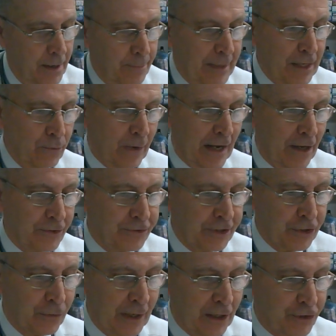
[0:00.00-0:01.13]
Meanwhile,
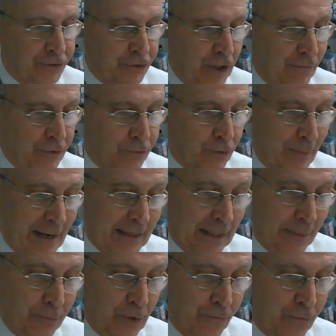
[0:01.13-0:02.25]
Cinderella's servants were
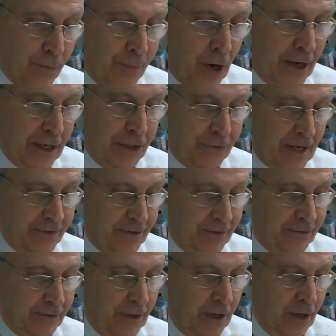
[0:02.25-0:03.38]
making beautiful party
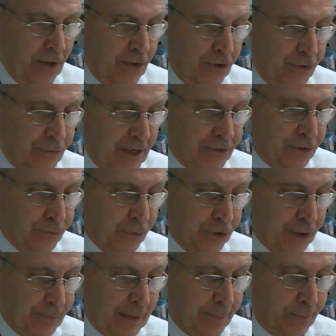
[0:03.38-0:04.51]
dresses. The dresses were
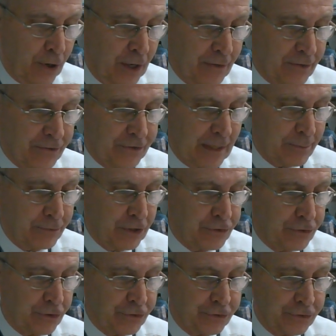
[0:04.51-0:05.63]
to be part of the
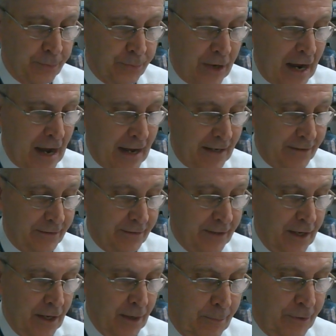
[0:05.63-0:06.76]
stepsister's surprise,
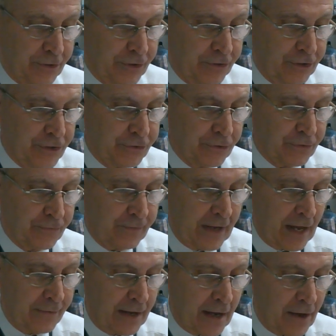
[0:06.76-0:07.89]
but the sisters
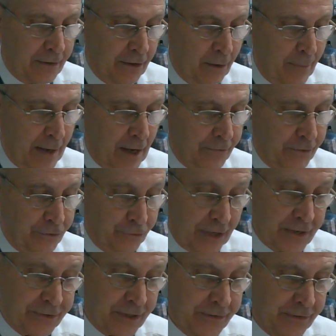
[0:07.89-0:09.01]
found out about the
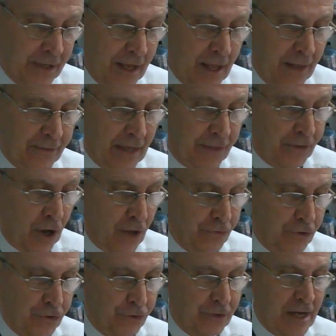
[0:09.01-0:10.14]
dresses. They thought
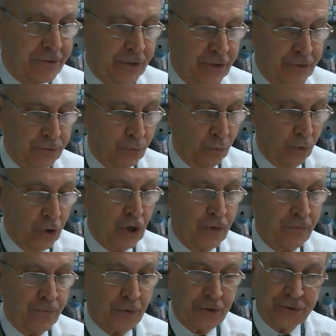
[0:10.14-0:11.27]
the dresses were
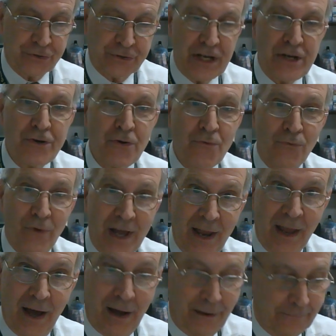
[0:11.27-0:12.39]
for
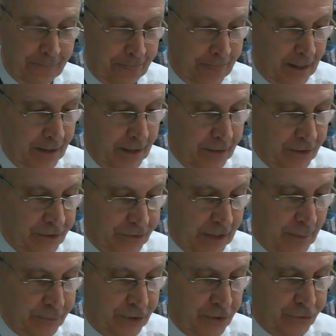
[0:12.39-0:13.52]
Cinderella. The
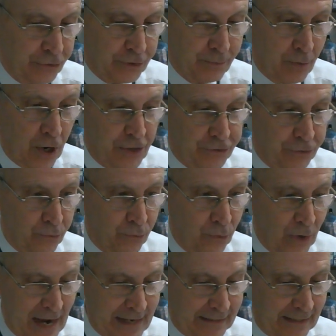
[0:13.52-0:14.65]
stepsisters marched
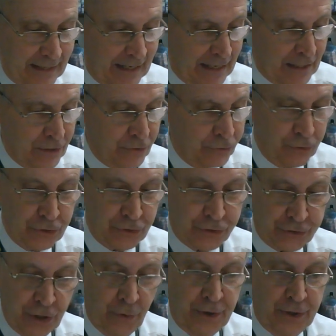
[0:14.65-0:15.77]
right into the
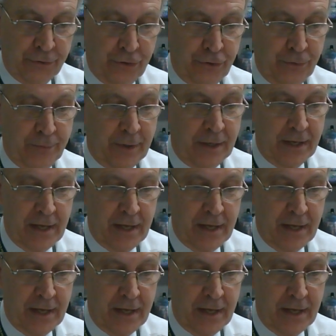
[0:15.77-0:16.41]
sewing room.